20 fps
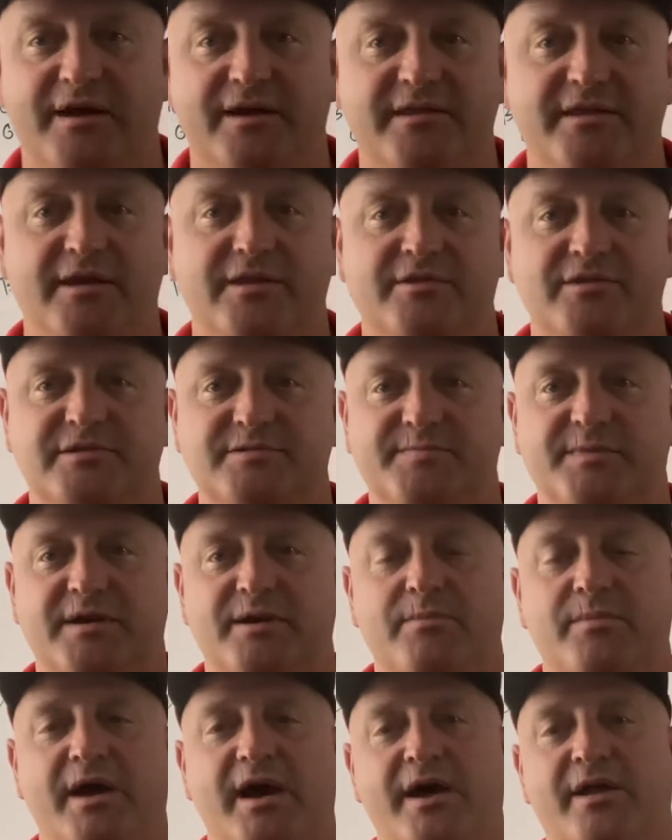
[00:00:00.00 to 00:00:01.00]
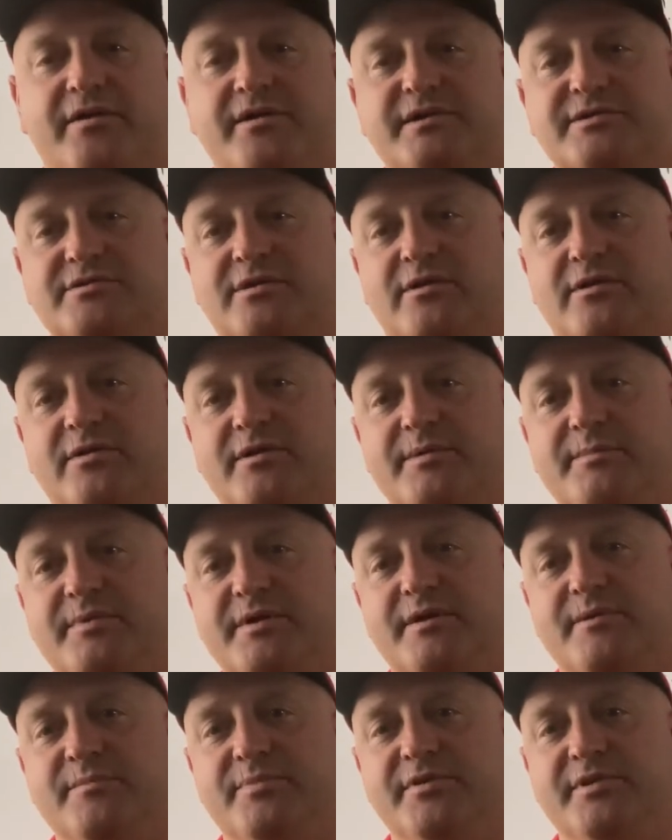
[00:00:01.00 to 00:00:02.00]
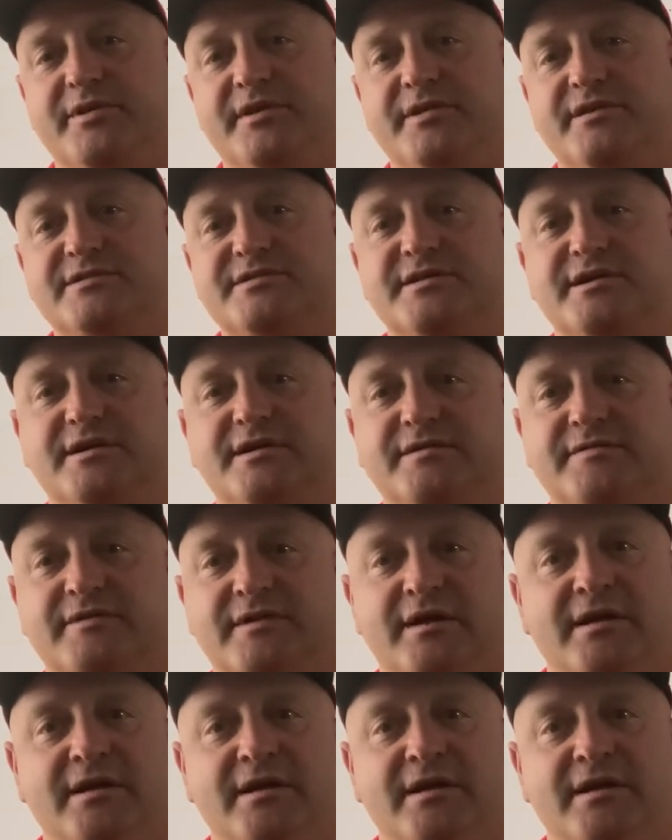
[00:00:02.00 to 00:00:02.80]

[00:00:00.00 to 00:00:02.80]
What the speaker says: I think those big batteries are already being put in stuff,